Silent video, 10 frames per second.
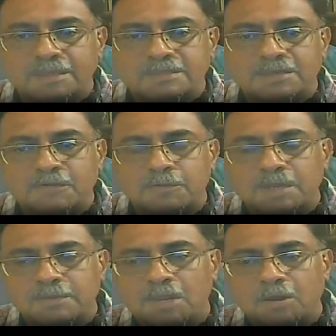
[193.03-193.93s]
see, if you
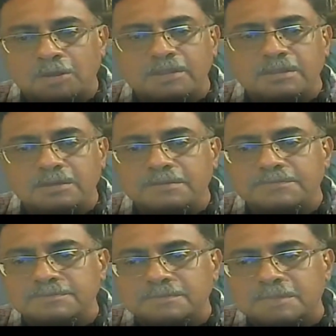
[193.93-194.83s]
become a lawyer,
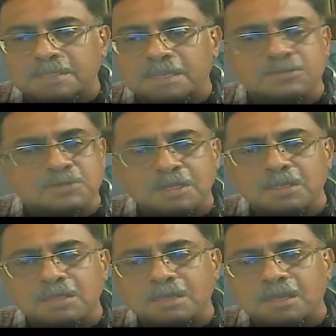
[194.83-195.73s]

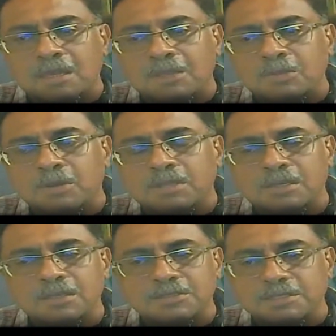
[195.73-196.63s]
naturally you are in the
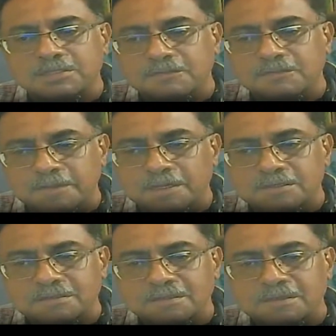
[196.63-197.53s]
litigation field.
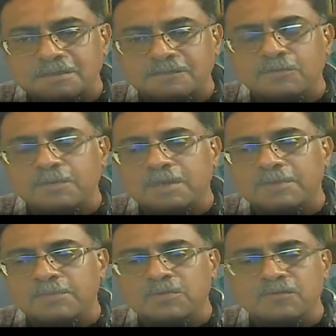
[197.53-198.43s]
If you become
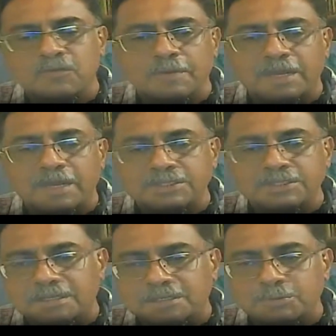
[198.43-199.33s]
a portfolio
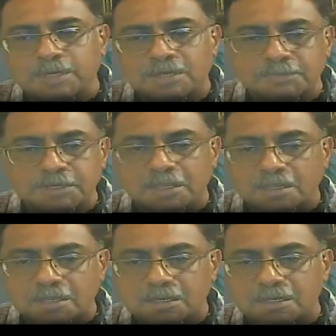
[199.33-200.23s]
manager to a company,
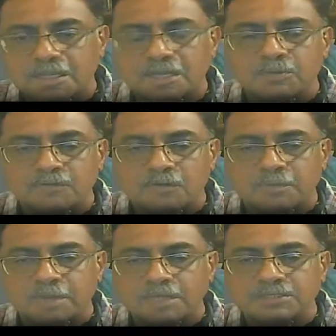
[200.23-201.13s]
legal portfolio
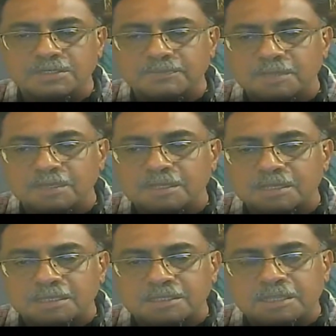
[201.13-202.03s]
manager,
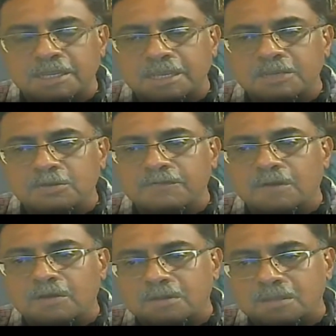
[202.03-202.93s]
then again you have
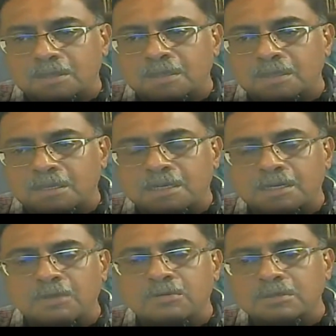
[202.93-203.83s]
got a
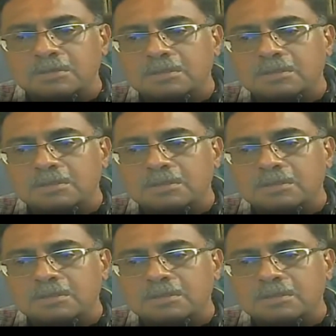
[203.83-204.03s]
cutout